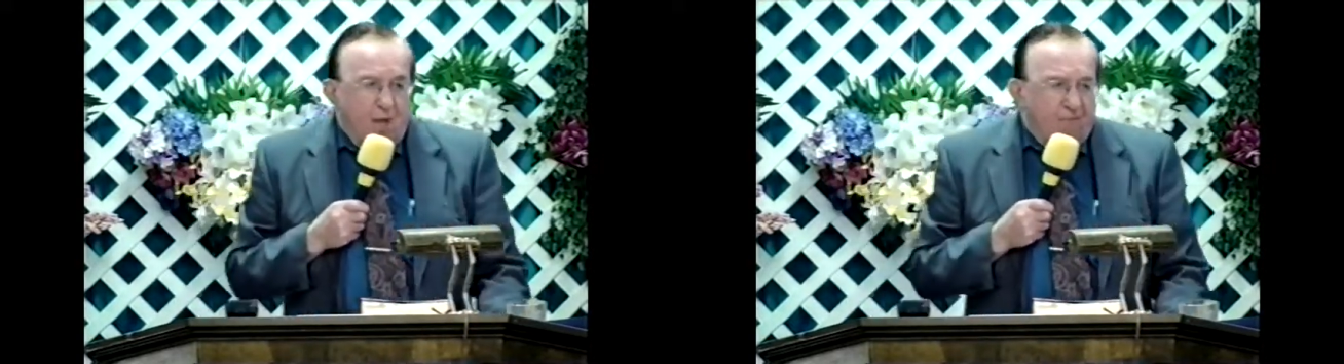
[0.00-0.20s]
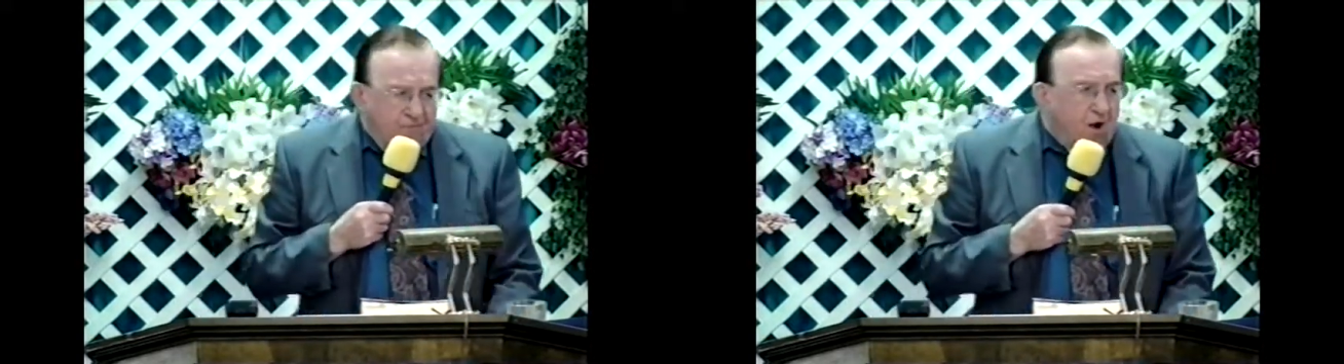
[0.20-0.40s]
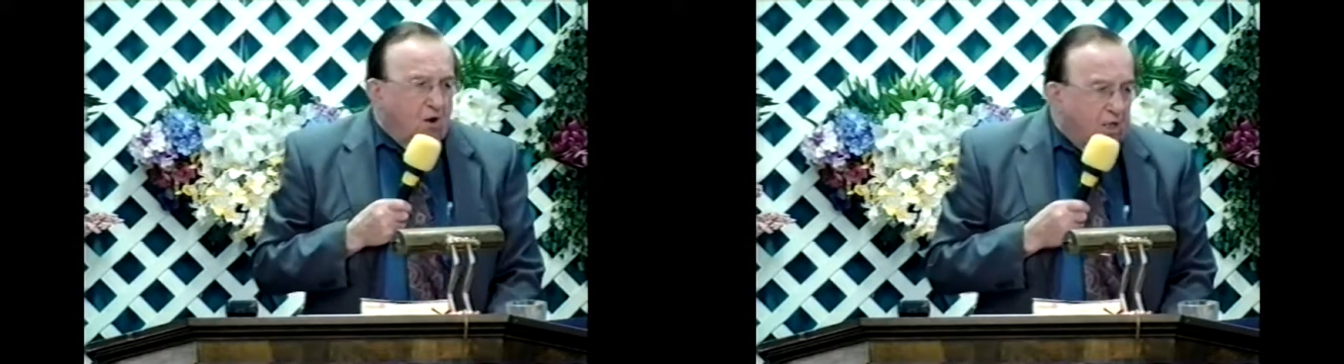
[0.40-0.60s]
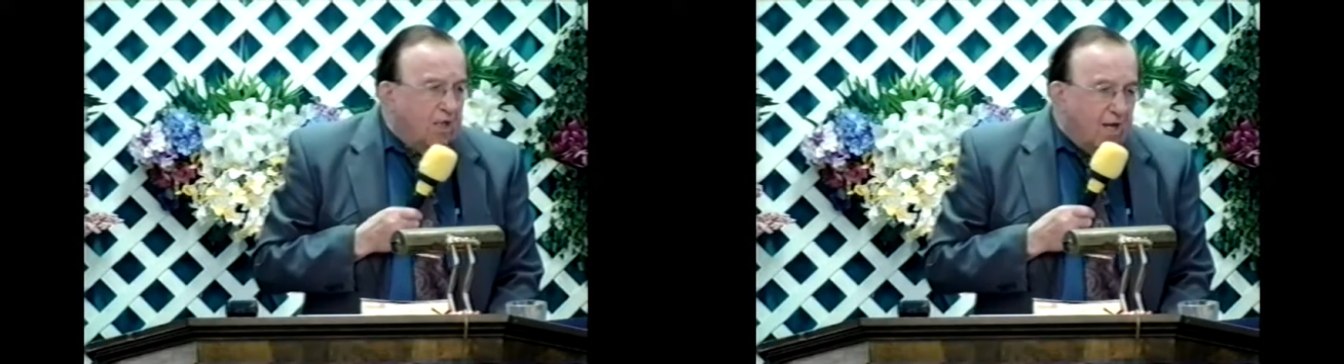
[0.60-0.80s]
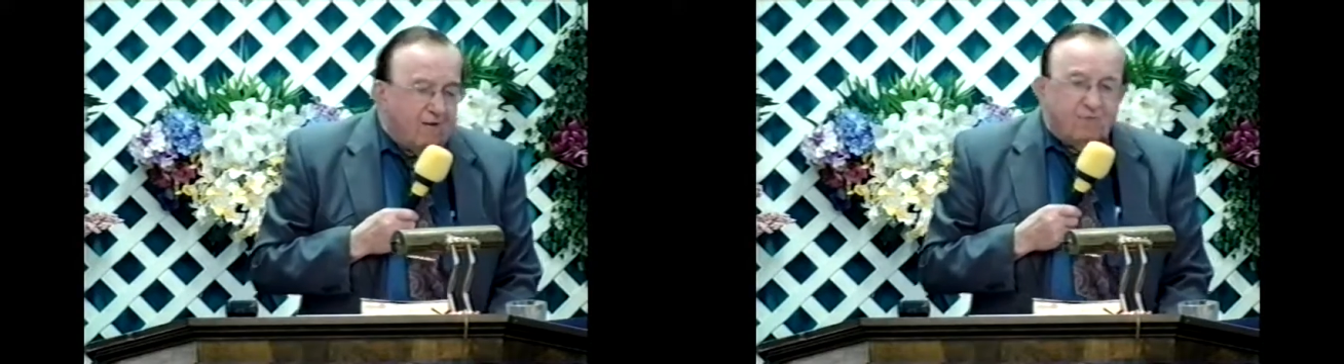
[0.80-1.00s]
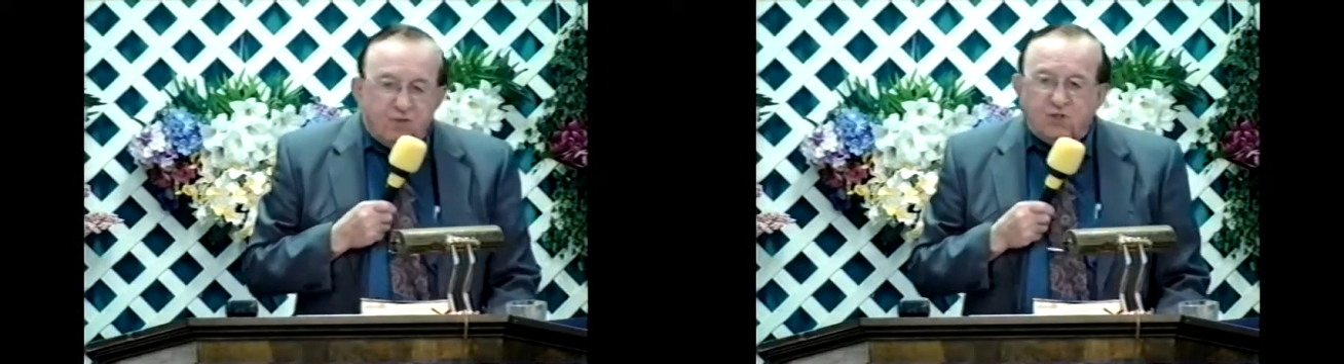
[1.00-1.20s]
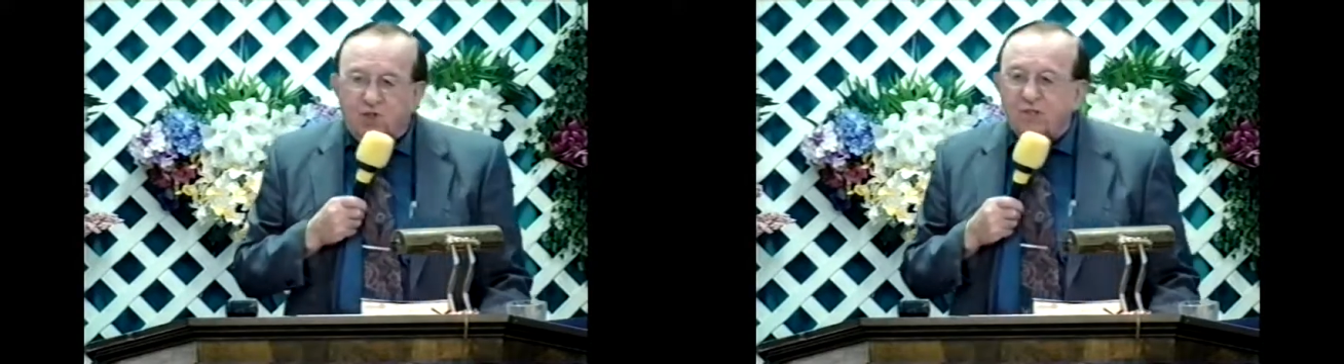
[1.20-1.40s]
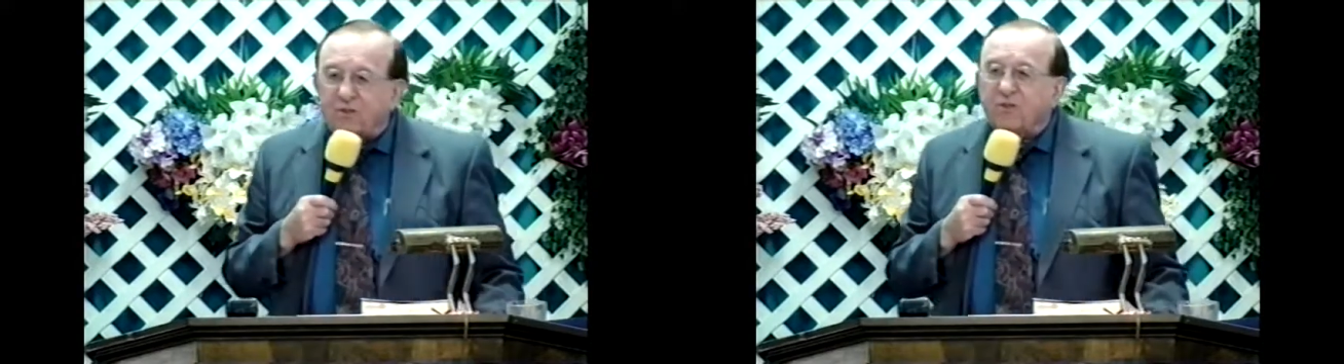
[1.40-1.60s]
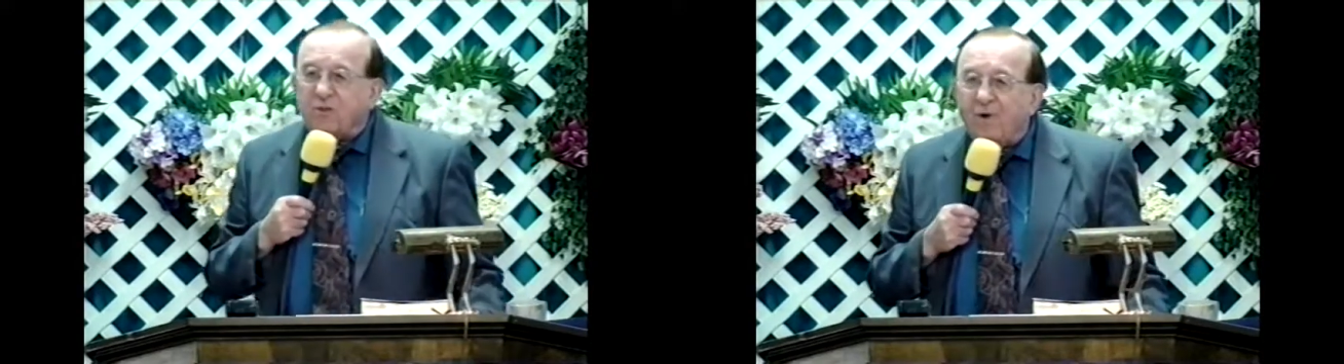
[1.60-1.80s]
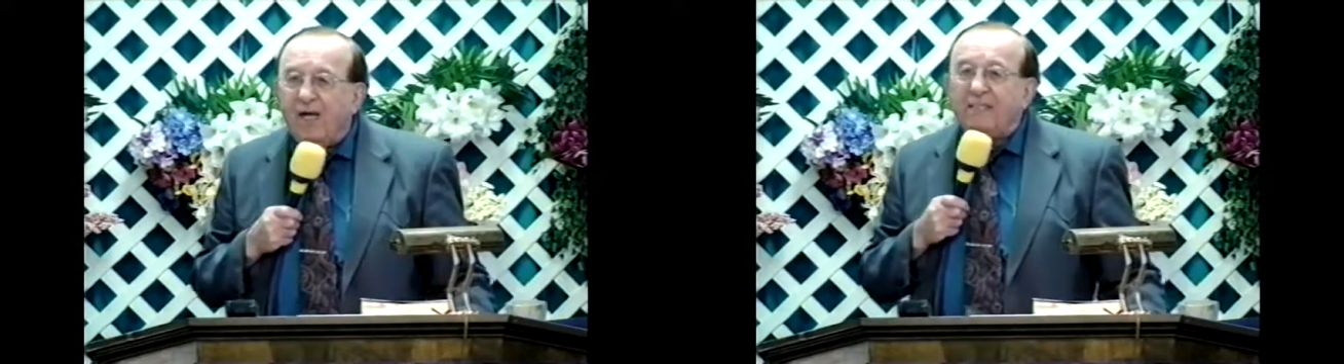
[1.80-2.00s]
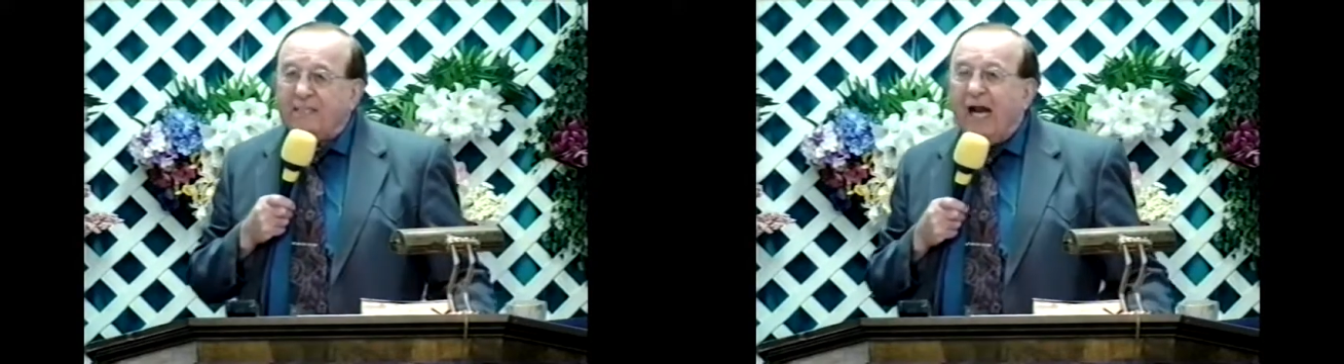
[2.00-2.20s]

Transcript: fall in love with Jesus Christ.